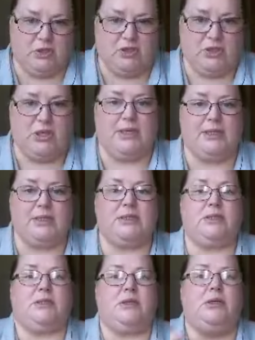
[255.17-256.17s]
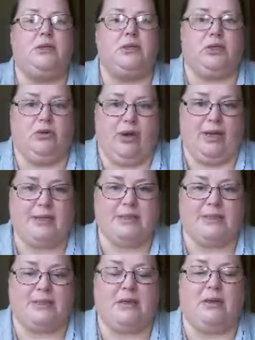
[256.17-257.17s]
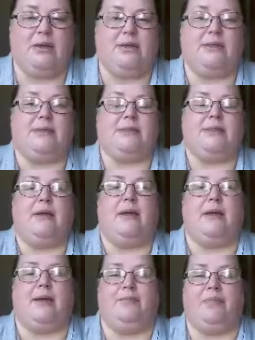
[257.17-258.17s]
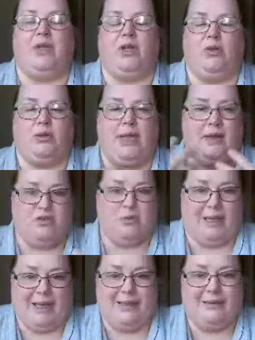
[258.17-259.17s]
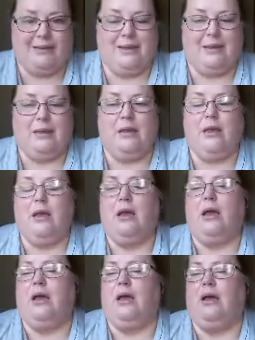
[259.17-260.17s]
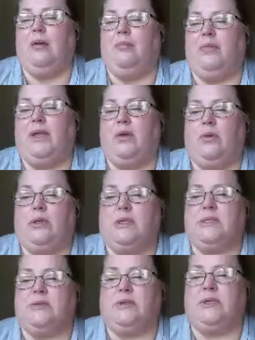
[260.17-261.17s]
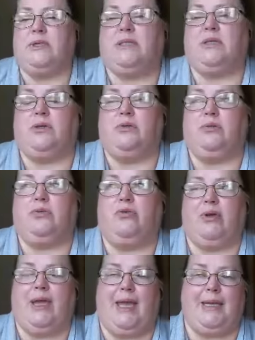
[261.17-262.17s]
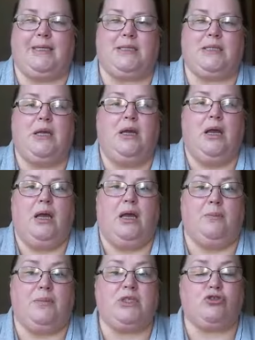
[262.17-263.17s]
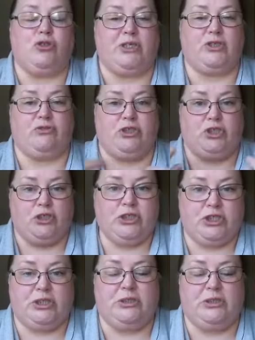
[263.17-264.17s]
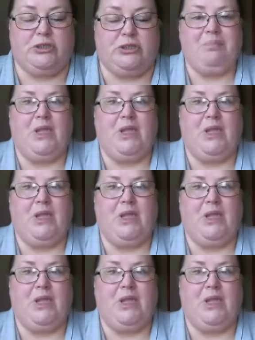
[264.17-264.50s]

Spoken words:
your diet, your exercise, they have to be healthy. You also need to create stress reduction.